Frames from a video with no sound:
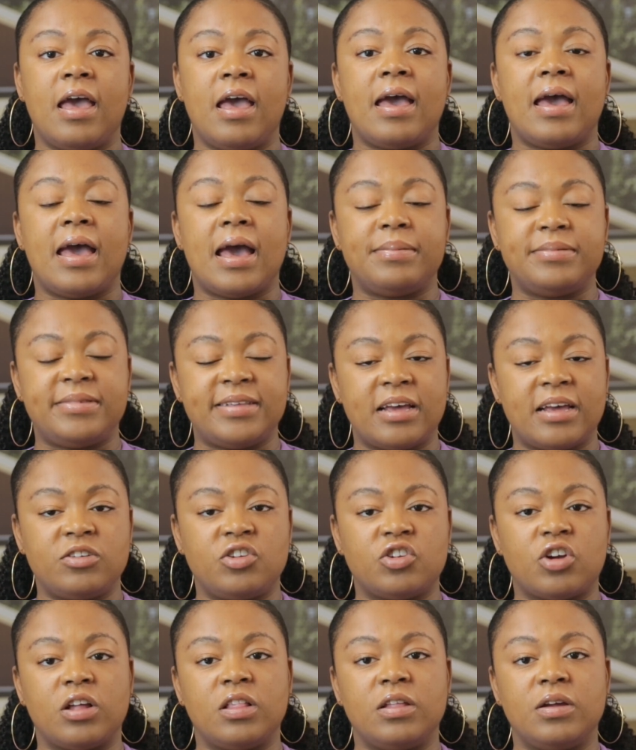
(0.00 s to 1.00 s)
Habitat
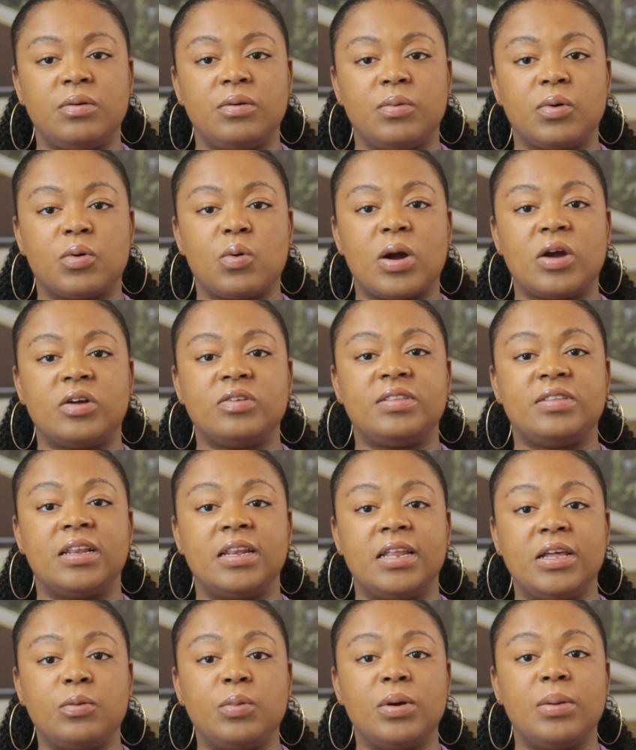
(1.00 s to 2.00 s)
Charlotte requires
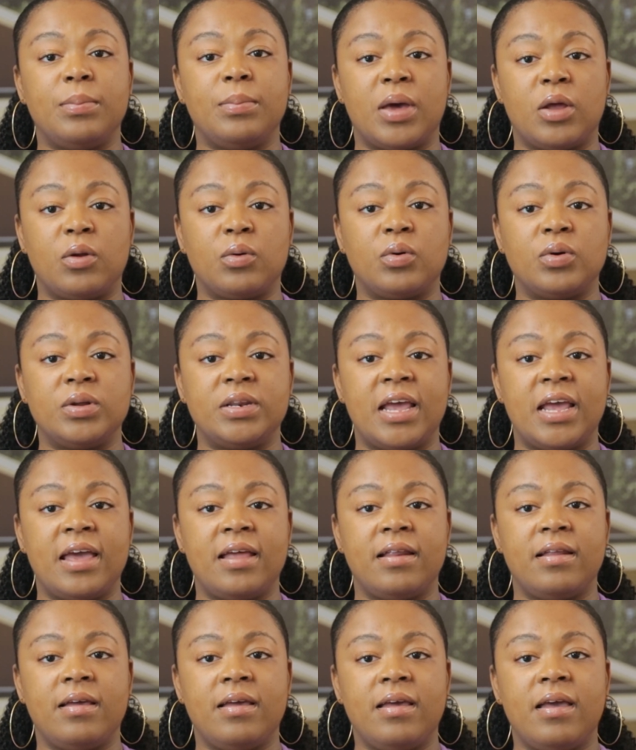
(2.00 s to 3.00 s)
delinquent medical debt